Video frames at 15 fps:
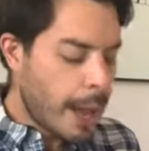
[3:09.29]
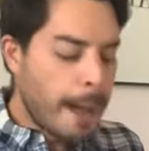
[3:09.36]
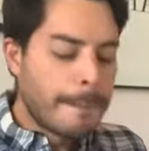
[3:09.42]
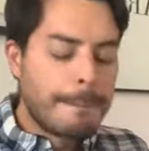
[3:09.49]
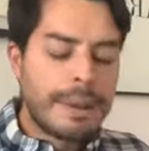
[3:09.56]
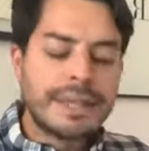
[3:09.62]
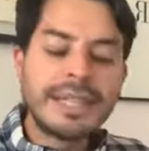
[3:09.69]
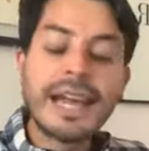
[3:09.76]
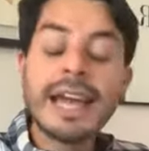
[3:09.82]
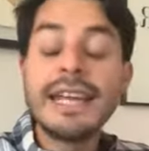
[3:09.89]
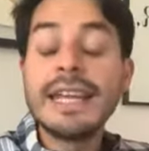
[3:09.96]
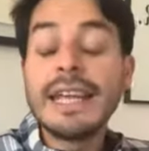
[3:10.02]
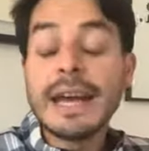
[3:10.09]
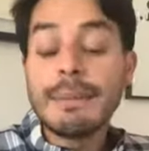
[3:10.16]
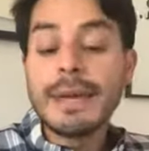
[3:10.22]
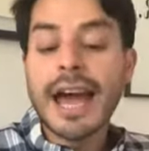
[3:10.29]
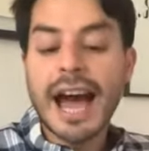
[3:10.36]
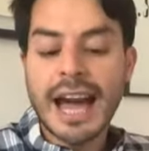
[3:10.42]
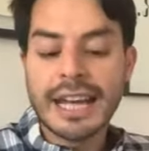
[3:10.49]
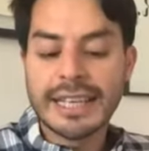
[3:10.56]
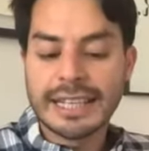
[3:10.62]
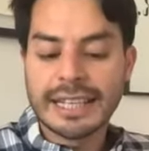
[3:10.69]
But the idea
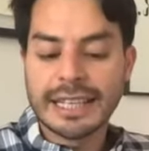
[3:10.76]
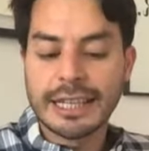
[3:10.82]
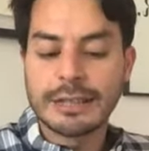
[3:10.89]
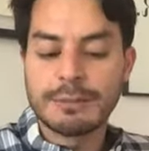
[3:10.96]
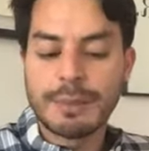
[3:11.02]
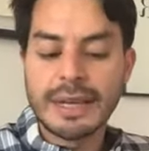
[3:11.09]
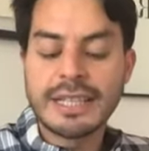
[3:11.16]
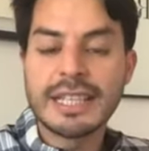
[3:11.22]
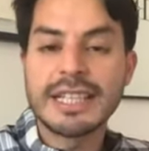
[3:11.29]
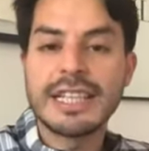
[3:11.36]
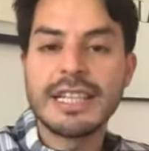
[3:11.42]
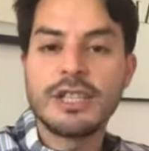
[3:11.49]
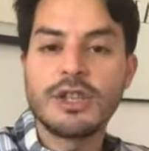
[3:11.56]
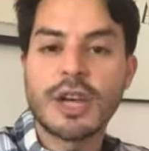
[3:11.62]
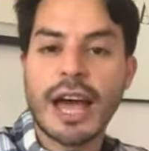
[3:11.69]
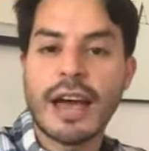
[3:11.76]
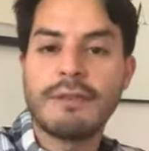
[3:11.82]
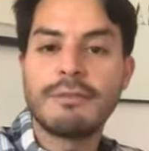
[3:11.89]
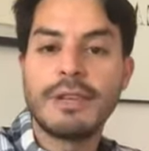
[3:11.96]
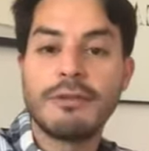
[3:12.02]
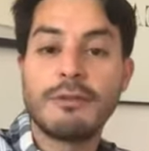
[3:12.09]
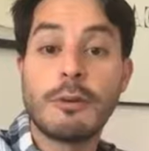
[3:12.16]
behind it is basically to
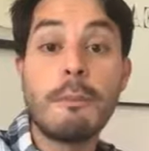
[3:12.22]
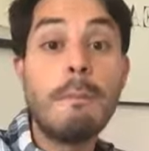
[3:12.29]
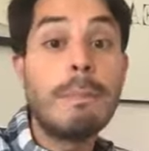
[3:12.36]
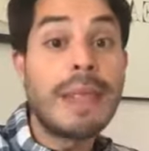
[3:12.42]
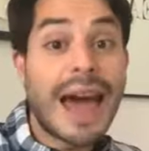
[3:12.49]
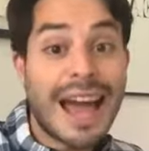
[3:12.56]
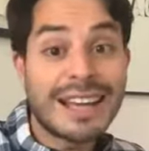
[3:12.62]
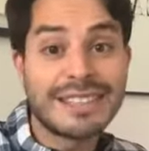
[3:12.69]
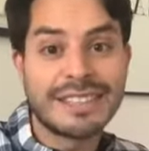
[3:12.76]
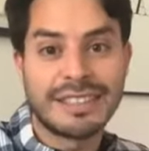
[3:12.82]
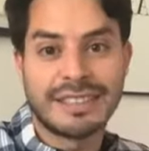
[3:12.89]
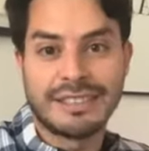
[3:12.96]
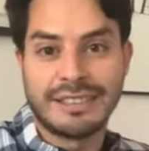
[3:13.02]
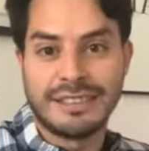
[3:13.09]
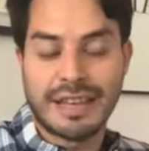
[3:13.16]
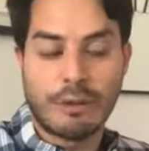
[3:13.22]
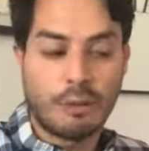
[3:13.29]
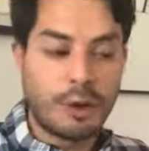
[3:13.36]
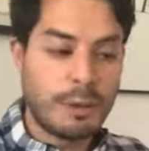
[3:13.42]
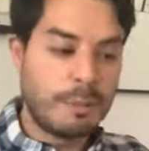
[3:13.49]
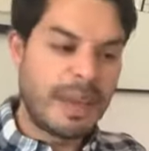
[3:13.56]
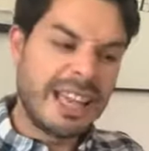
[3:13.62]
have different black teas that
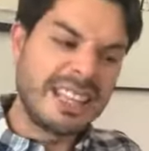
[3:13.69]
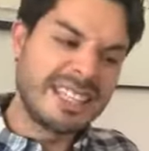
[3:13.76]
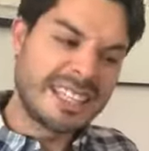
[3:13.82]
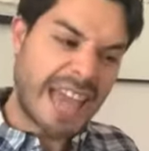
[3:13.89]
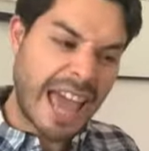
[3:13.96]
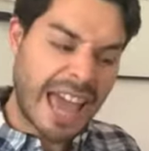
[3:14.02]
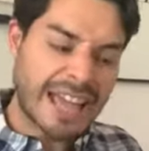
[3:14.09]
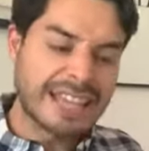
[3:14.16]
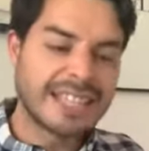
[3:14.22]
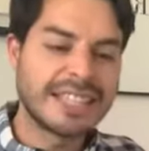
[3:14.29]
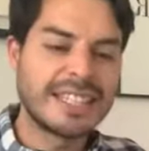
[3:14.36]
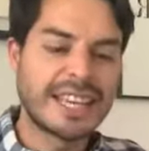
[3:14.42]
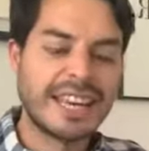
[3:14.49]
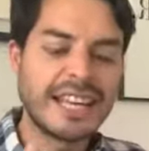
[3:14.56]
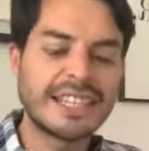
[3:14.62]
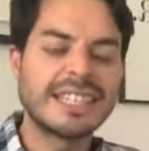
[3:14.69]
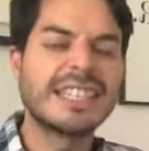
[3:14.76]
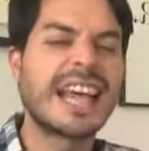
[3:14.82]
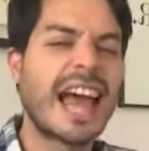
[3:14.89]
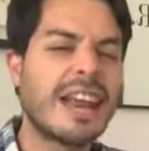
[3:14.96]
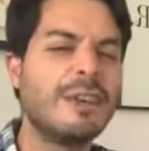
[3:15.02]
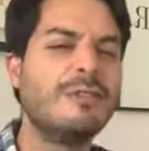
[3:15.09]
will be intense, and it's
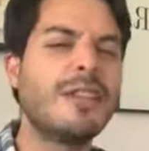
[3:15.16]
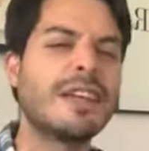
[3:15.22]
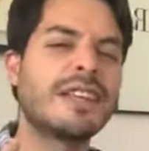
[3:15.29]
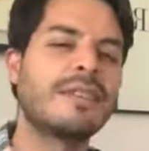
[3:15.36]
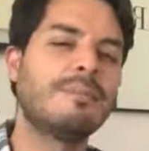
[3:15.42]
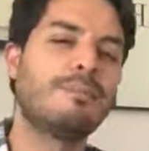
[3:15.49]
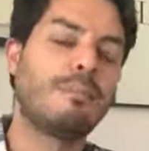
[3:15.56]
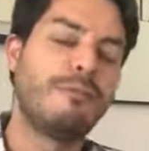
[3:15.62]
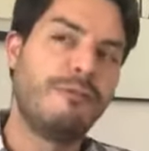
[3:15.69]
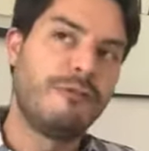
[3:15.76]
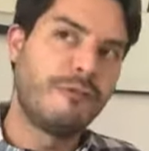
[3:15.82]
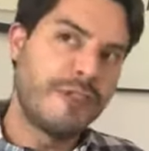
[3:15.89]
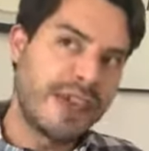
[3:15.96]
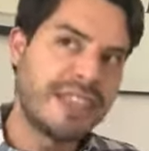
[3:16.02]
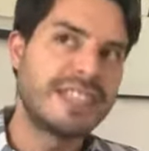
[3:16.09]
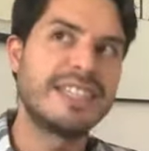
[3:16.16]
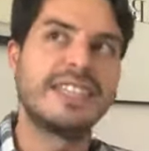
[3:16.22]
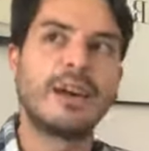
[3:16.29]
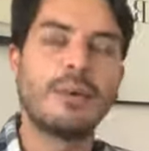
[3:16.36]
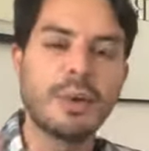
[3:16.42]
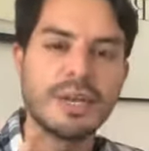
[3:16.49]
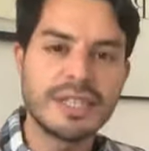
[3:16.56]
kind of like the fit
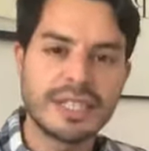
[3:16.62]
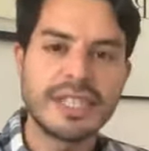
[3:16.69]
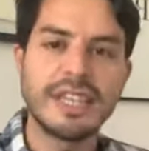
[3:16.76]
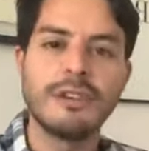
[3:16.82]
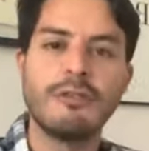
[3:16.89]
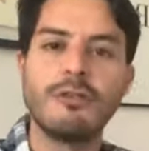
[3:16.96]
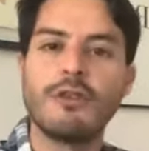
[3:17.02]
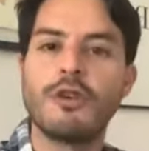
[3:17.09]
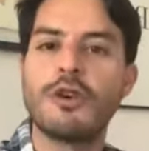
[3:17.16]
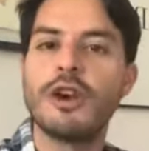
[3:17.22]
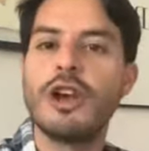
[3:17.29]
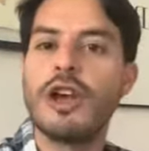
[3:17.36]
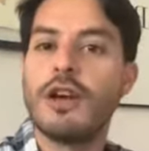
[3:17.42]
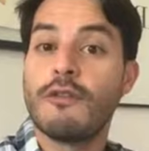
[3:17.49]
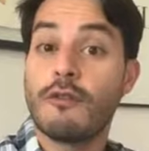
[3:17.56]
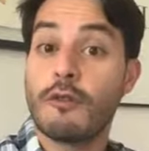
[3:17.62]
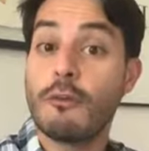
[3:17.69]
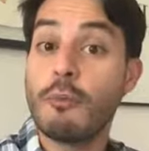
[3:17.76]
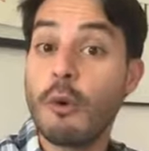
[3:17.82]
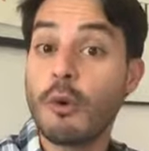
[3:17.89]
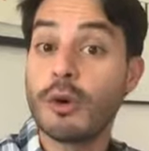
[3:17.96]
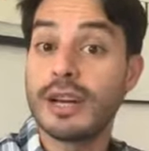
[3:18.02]
that we see for
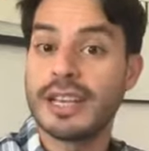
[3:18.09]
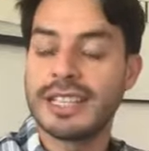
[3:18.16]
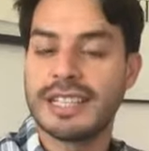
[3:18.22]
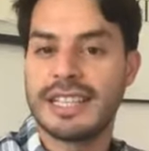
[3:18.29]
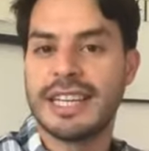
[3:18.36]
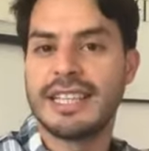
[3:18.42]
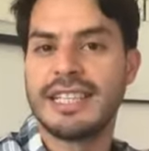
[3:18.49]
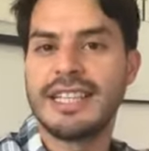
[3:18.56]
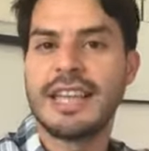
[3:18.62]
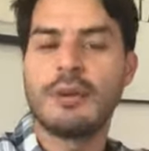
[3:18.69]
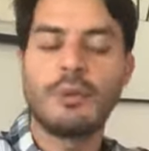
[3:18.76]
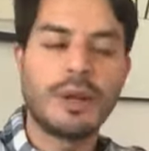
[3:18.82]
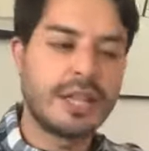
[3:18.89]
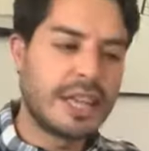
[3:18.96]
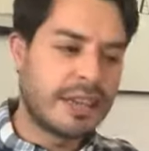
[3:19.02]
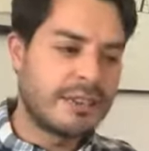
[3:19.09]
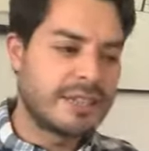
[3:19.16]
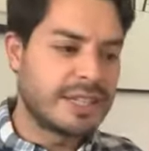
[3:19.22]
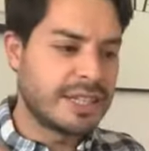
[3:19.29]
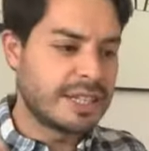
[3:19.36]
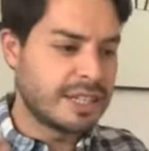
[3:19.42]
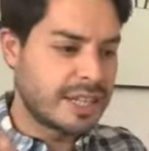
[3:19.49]
morning tea, a tea that will give
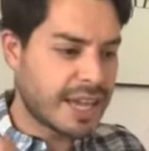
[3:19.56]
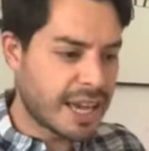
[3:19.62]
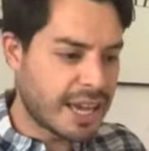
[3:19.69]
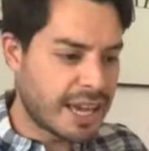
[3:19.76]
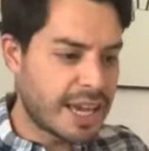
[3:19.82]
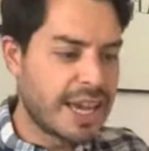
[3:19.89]
us this kick,